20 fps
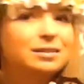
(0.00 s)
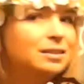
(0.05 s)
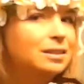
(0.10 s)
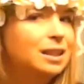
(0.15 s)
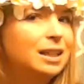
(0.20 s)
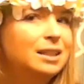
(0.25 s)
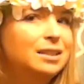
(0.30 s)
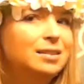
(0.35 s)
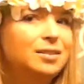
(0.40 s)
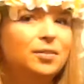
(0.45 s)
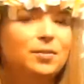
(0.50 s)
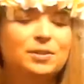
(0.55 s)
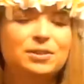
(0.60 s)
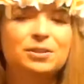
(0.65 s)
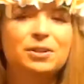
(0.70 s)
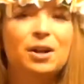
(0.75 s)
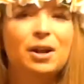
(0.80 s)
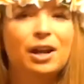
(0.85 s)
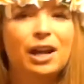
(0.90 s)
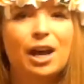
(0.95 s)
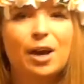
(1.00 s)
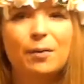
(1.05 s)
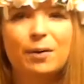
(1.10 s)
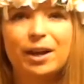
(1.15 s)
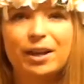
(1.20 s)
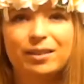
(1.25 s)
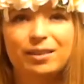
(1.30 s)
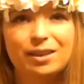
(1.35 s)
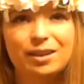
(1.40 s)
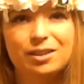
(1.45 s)
if it's not how
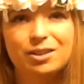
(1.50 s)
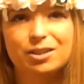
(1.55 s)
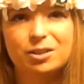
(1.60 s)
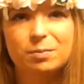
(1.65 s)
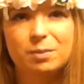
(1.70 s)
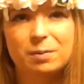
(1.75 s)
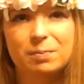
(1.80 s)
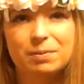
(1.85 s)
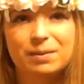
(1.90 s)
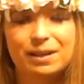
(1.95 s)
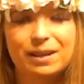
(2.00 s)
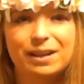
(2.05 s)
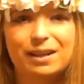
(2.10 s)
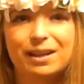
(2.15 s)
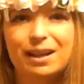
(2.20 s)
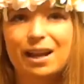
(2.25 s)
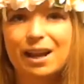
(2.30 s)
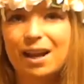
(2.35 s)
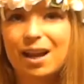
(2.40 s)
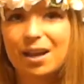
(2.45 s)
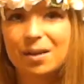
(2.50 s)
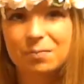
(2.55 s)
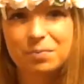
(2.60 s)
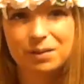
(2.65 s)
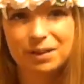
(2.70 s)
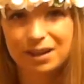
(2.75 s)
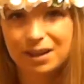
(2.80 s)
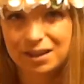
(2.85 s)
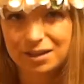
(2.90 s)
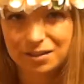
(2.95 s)
I think it should be played, I
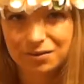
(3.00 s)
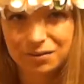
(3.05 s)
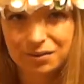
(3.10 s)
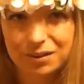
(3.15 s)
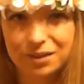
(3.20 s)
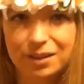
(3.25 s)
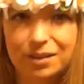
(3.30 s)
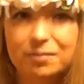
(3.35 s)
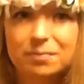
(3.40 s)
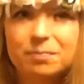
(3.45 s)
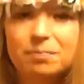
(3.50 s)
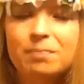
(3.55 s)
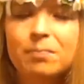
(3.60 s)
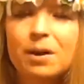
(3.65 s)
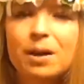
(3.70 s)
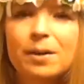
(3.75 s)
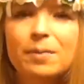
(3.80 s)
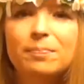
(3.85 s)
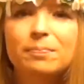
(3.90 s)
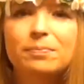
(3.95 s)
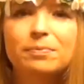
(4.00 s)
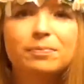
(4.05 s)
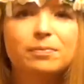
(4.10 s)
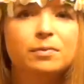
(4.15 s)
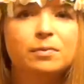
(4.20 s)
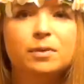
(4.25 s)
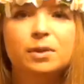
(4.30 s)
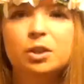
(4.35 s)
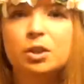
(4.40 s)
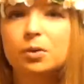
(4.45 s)
play it differently. But
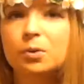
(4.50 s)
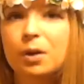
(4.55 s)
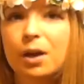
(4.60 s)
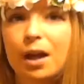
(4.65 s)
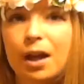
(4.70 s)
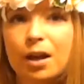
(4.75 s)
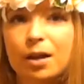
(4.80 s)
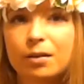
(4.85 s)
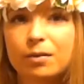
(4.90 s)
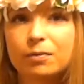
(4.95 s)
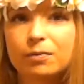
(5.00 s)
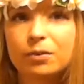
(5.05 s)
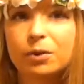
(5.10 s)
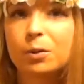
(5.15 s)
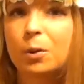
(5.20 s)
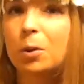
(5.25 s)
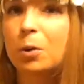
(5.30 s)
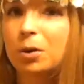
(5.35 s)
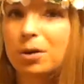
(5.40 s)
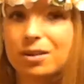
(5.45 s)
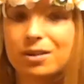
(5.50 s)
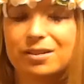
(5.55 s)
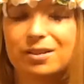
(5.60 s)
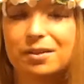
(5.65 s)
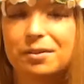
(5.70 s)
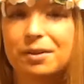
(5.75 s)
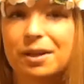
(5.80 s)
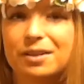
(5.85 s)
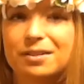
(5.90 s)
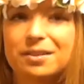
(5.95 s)
you have your own artistic
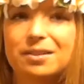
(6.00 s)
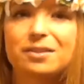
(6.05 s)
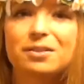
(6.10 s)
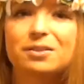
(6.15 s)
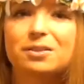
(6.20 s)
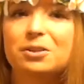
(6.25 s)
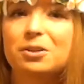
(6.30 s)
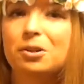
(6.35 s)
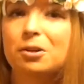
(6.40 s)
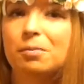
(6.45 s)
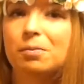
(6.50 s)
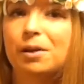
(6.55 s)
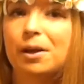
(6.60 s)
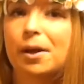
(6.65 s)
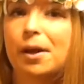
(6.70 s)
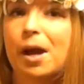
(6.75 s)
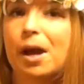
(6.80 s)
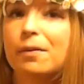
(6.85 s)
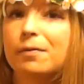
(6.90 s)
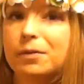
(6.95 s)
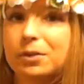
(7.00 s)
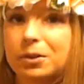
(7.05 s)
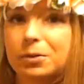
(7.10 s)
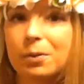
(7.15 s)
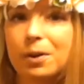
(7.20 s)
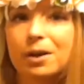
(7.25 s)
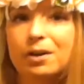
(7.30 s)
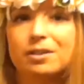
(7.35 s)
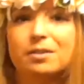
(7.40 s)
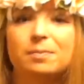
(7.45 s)
license, so you can play it however you
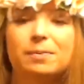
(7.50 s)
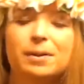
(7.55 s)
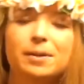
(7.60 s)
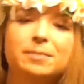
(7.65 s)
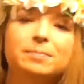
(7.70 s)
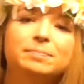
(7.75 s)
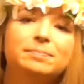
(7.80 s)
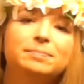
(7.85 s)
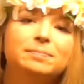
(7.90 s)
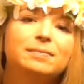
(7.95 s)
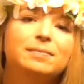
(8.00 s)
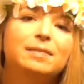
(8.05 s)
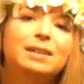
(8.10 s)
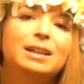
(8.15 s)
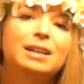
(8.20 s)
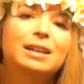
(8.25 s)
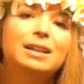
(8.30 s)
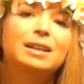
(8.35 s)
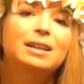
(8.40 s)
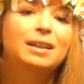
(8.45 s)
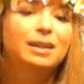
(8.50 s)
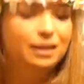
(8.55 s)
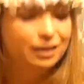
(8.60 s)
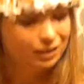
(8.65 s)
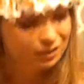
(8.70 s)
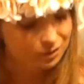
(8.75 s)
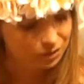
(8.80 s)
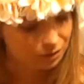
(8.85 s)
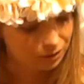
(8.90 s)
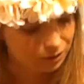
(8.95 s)
want to play.
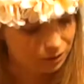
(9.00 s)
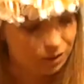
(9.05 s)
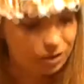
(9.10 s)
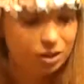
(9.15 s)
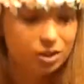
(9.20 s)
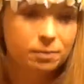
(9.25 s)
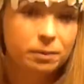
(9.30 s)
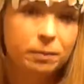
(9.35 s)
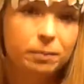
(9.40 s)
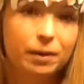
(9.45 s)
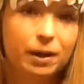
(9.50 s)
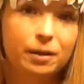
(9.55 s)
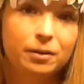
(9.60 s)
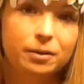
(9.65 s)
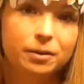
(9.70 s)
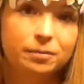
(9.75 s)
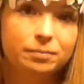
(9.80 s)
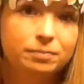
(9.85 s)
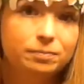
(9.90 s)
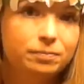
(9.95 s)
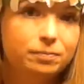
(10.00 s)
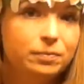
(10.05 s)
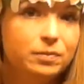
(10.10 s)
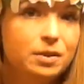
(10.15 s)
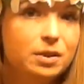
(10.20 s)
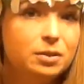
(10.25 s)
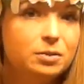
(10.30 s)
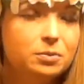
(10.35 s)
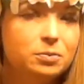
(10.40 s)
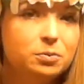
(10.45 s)
So his strumming pattern is